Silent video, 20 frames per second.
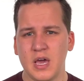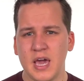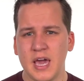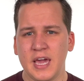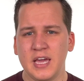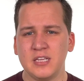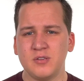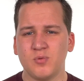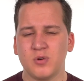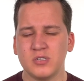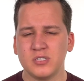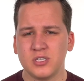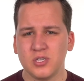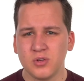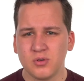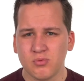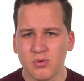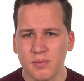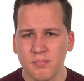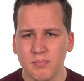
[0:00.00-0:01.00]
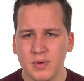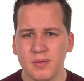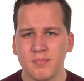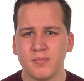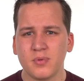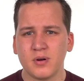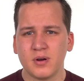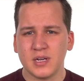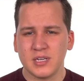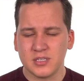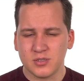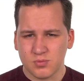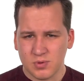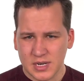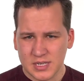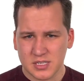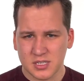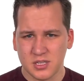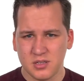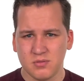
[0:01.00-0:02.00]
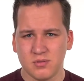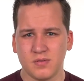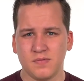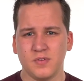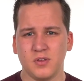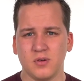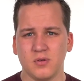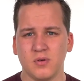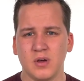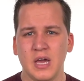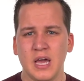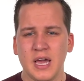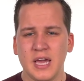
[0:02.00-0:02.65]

He wants you to remember his rescue of you.